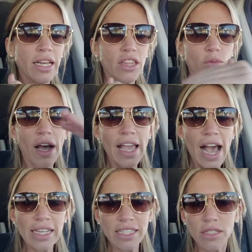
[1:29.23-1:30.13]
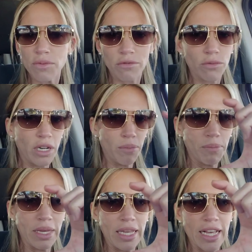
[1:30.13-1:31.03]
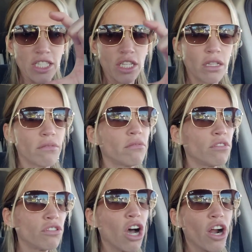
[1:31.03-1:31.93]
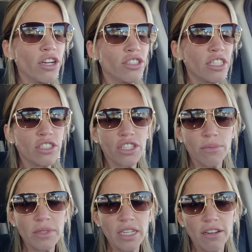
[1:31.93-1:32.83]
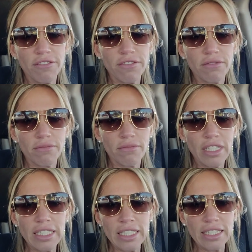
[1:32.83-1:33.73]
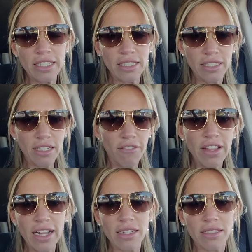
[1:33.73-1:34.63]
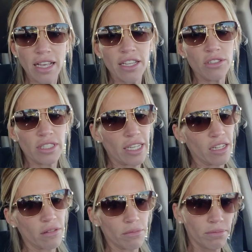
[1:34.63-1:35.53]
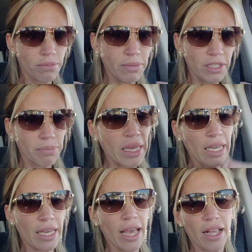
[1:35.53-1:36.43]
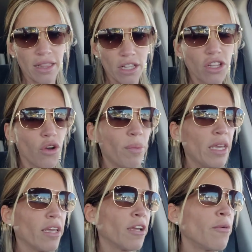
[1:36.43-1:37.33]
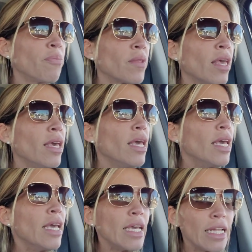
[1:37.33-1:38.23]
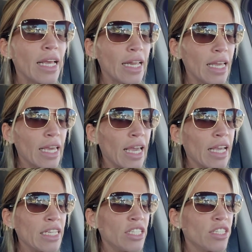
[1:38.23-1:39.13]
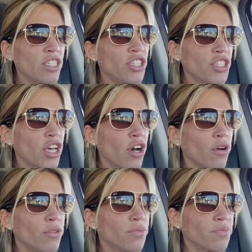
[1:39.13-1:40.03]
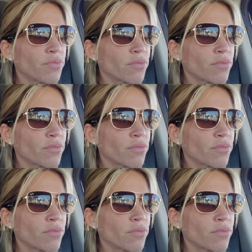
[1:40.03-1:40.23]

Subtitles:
Like the y-axis wouldn't be as large in terms of the distance of that sinusoidal peak and the low peak. In any case, so